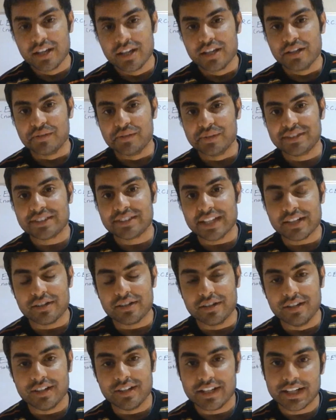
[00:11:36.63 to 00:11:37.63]
We said
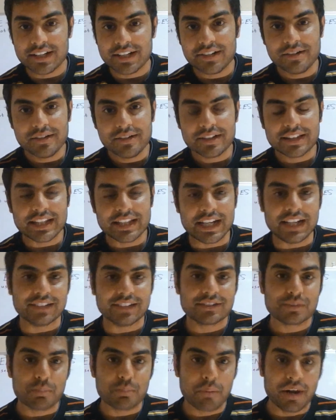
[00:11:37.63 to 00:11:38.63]
earlier
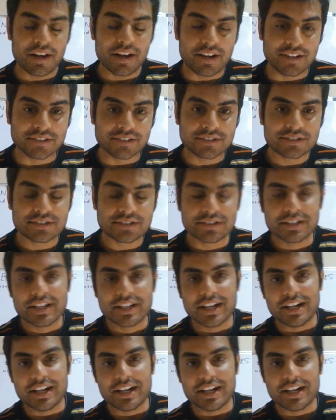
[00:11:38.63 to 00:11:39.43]
that plants